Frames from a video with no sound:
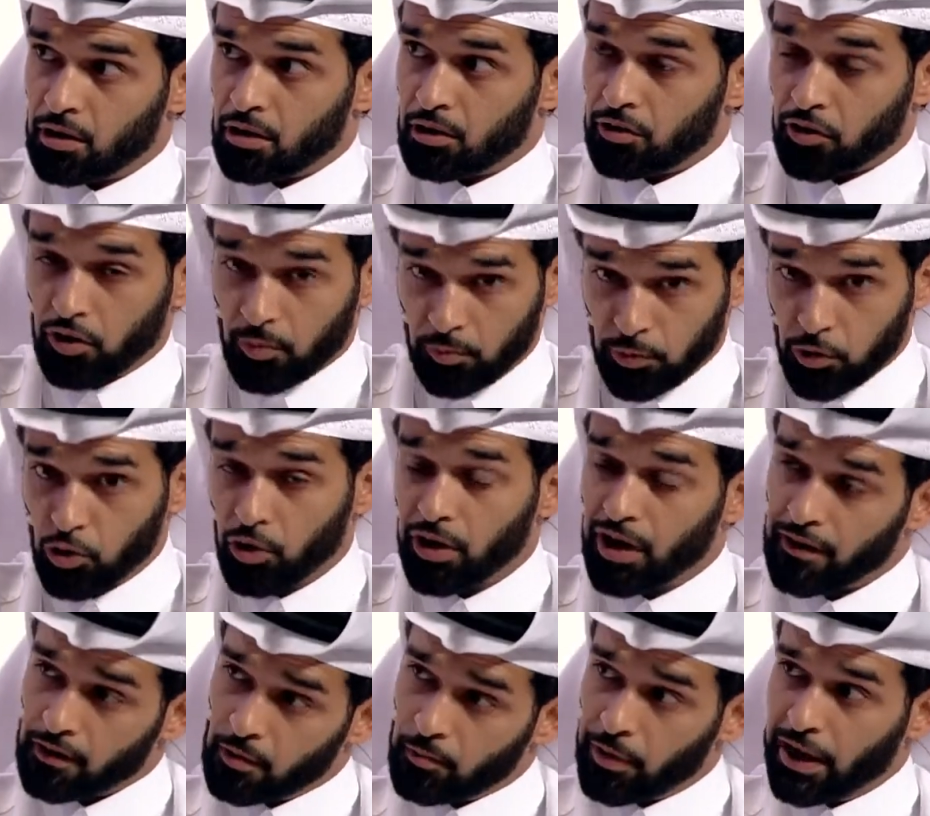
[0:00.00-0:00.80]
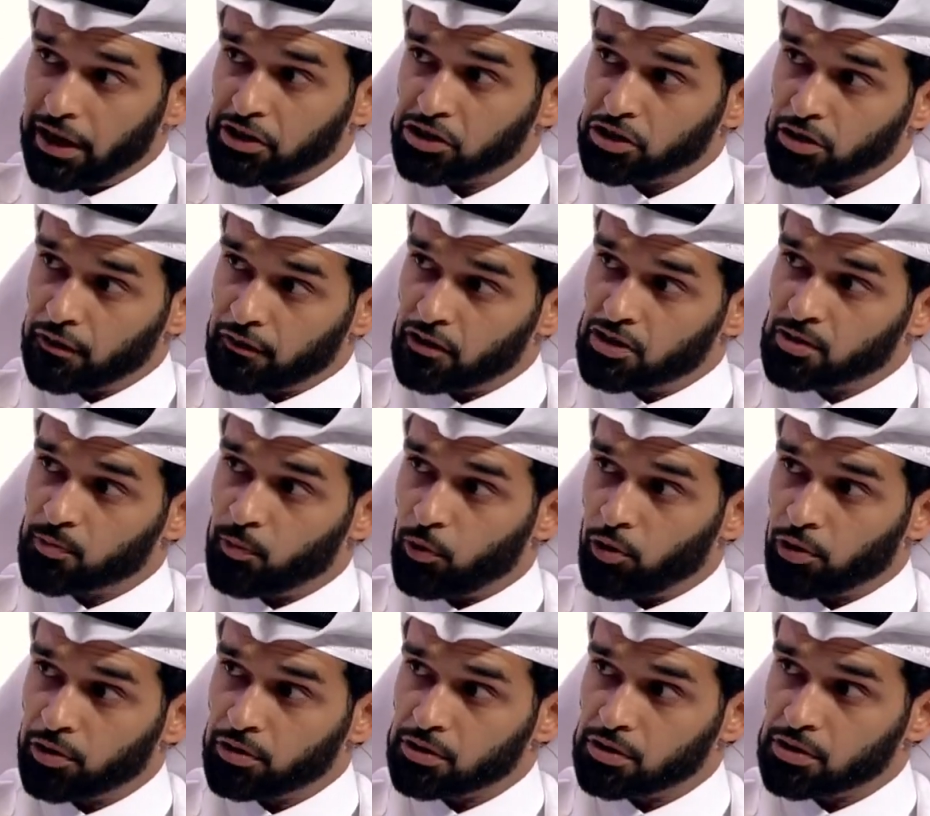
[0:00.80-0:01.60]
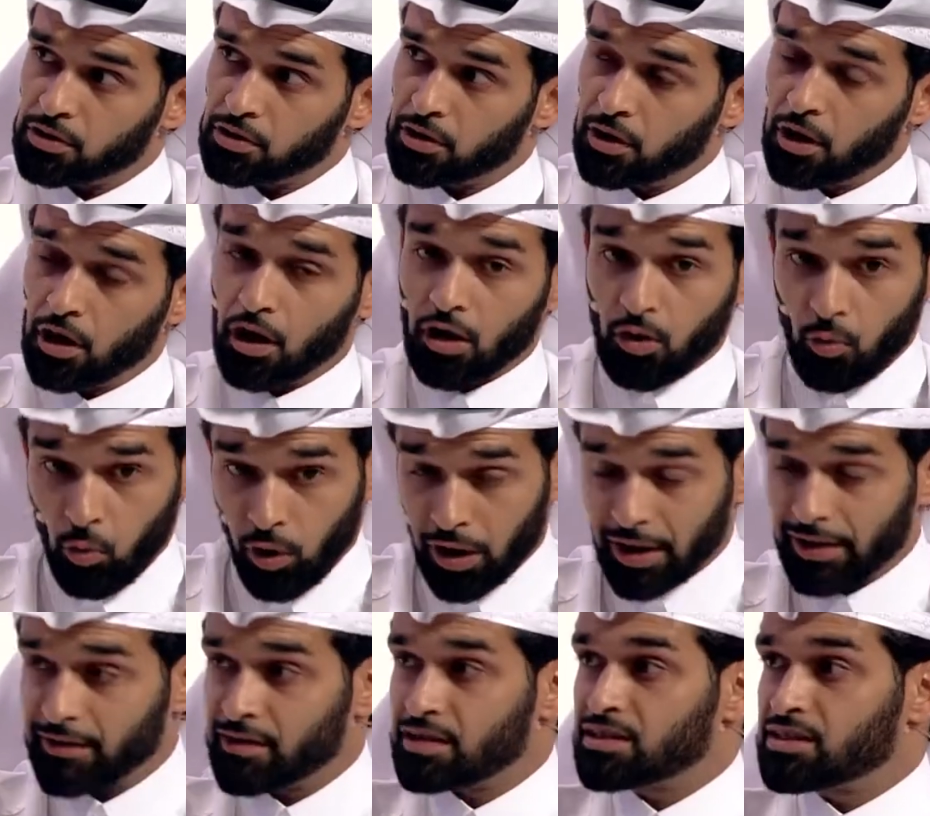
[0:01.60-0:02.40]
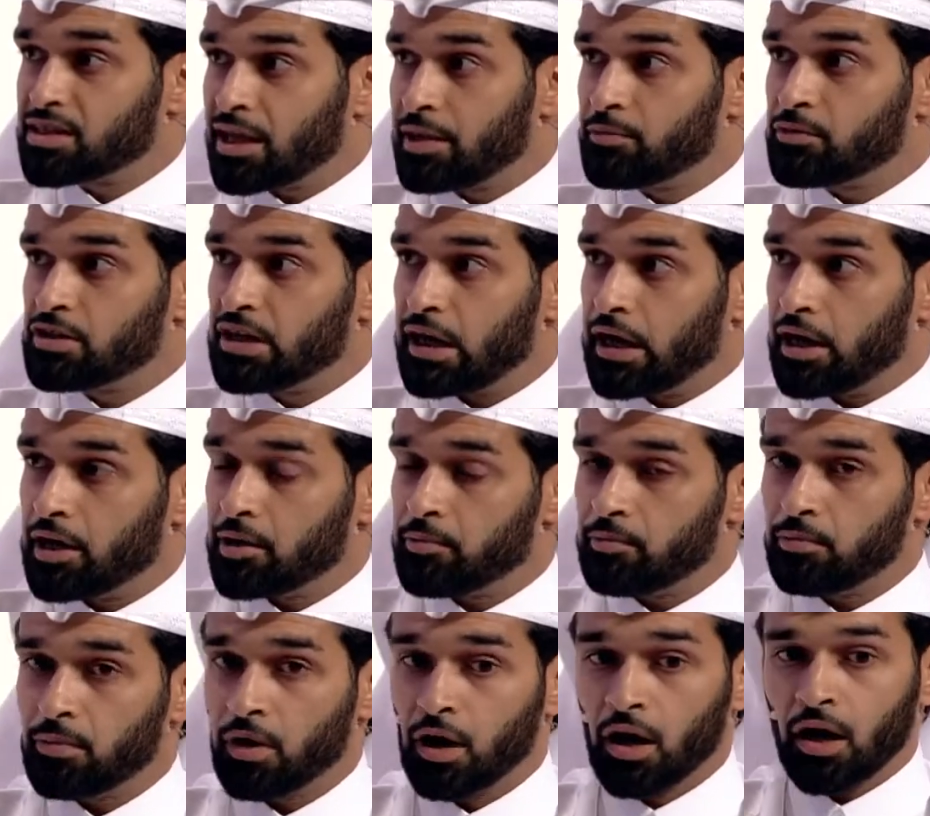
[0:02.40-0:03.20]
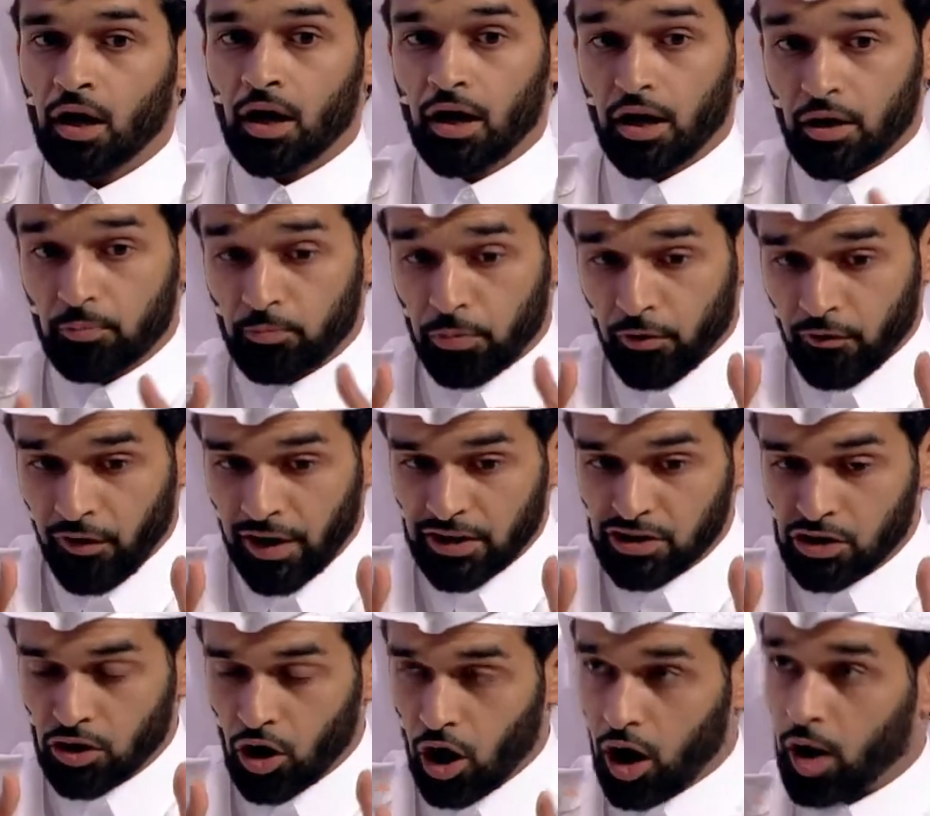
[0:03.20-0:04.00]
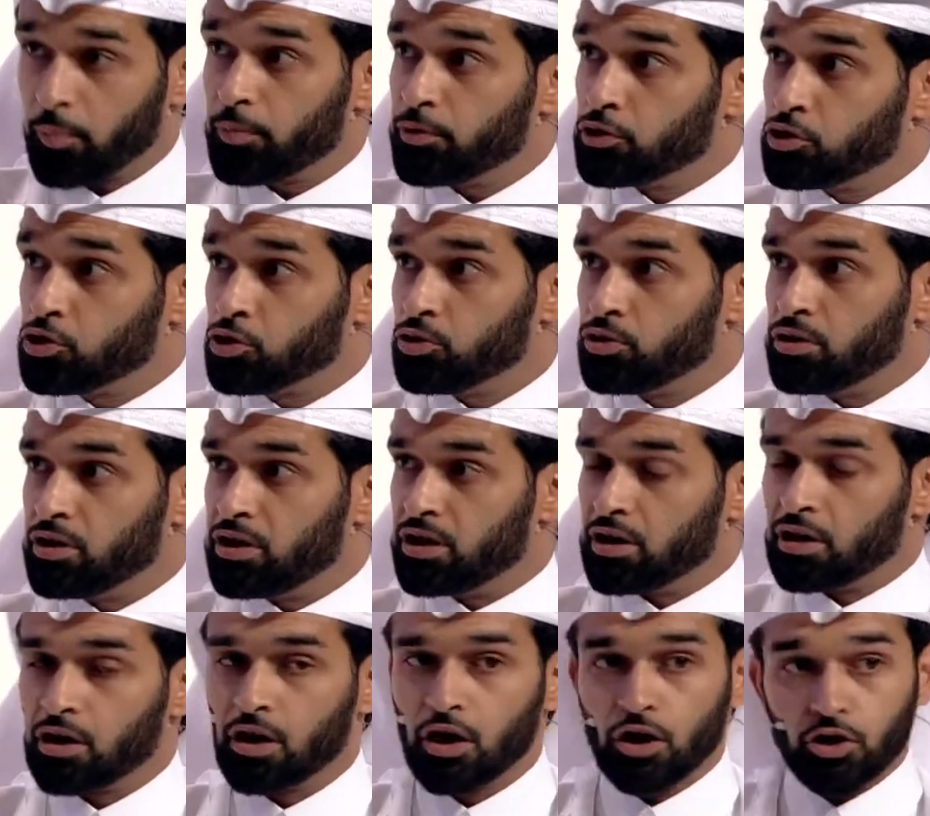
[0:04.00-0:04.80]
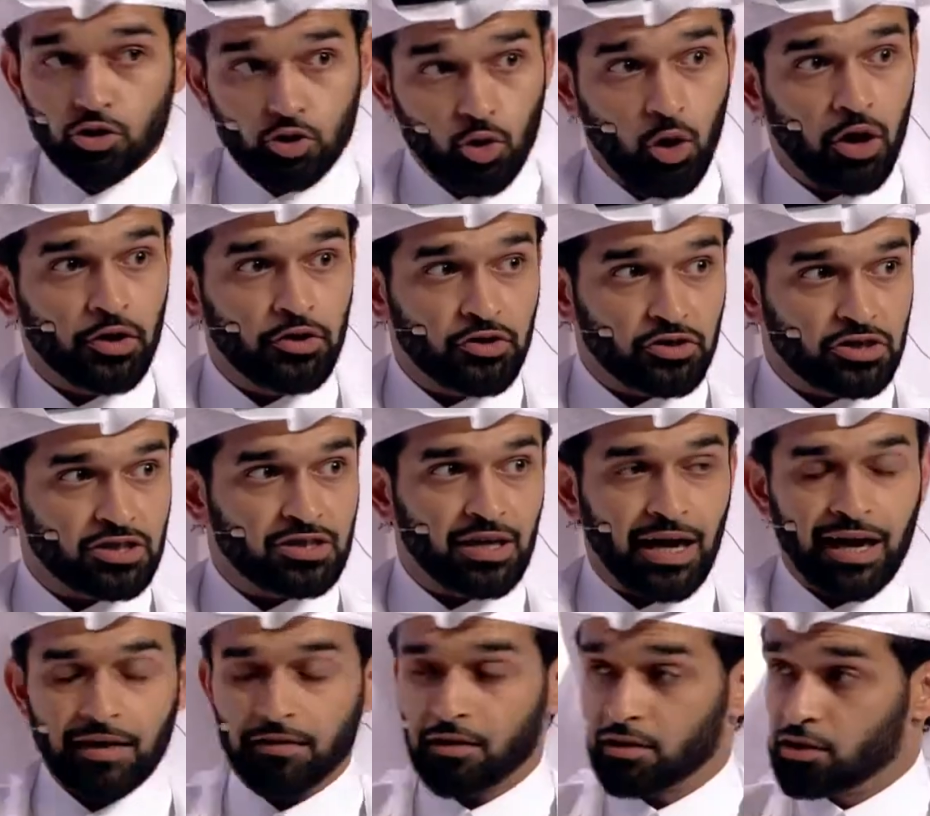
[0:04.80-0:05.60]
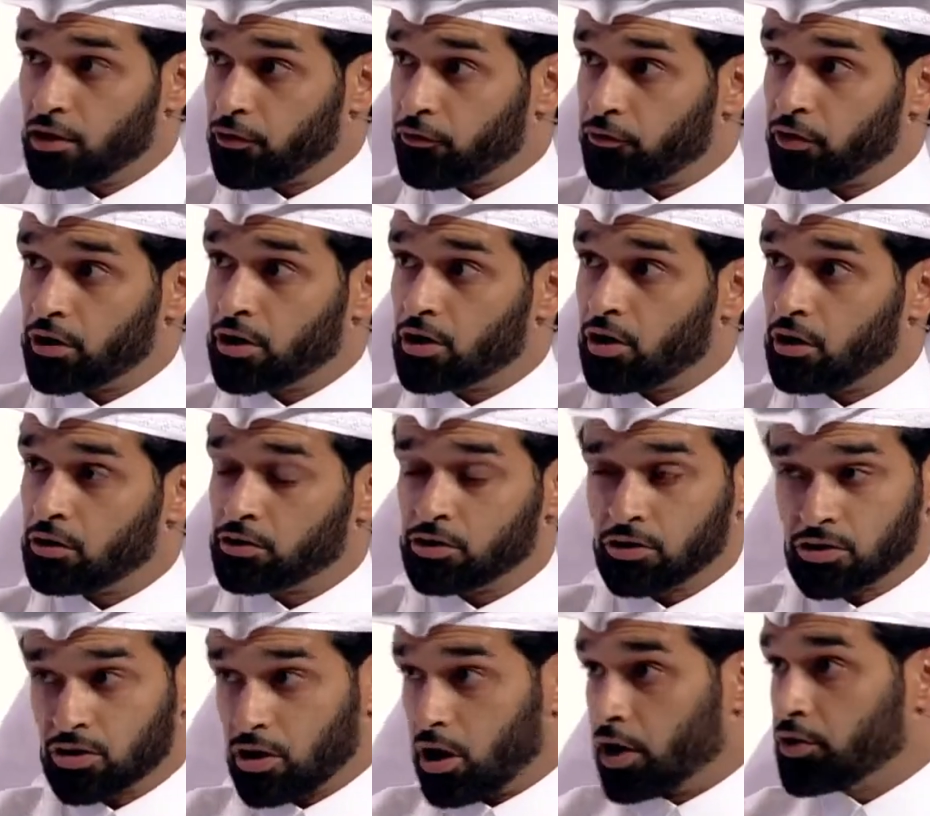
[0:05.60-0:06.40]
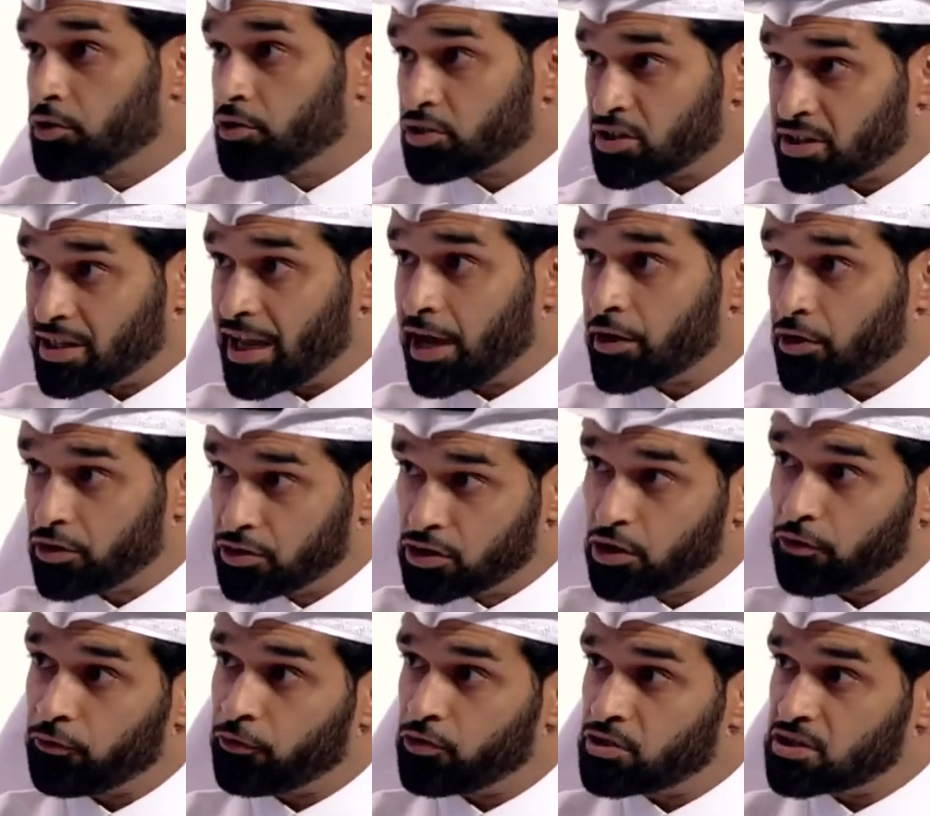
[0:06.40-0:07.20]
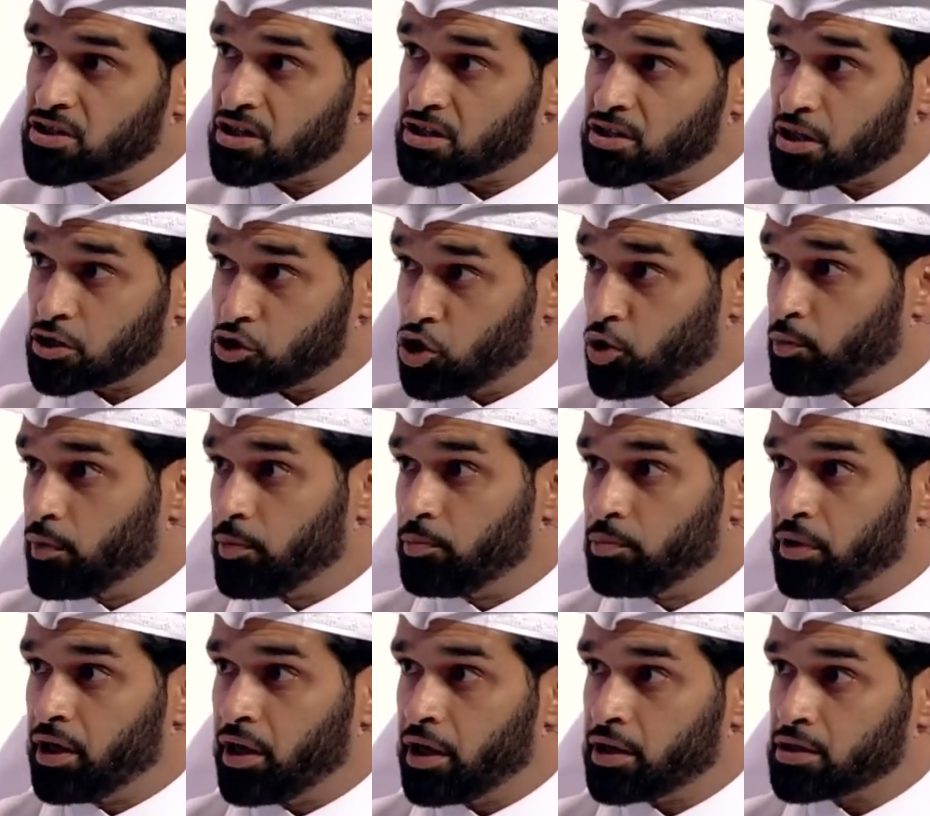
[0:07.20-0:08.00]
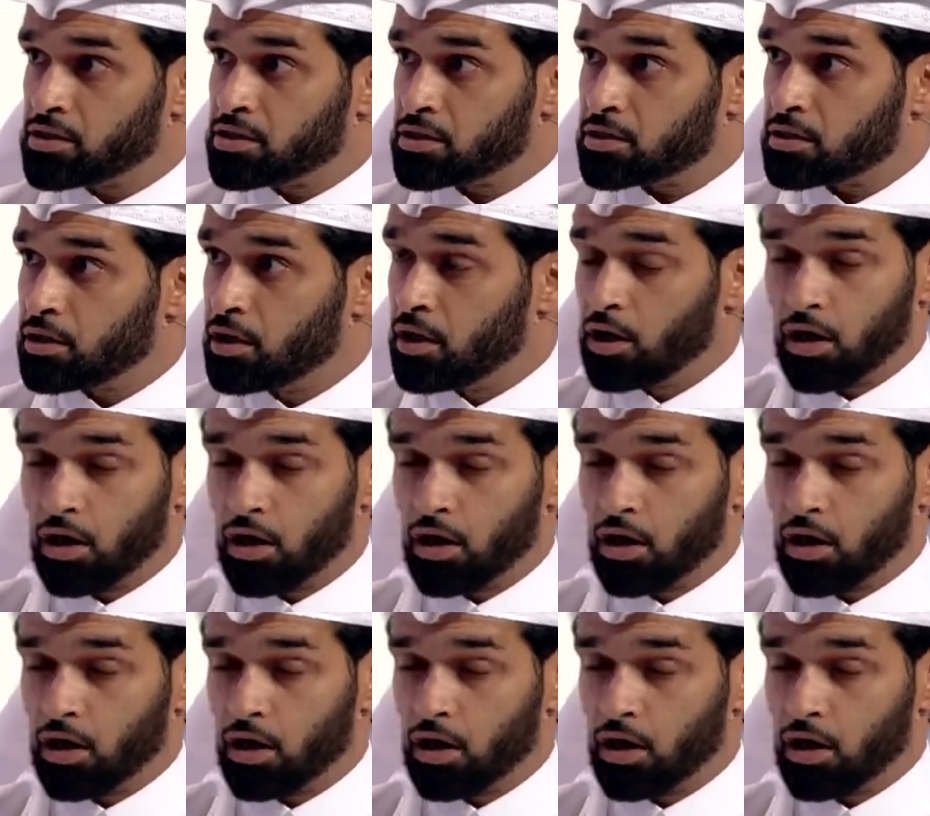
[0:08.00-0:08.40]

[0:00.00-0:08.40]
the beauty and the passion of the sport, while at the same time provides an opportunity to understand the different cultures, understand our differences as human beings,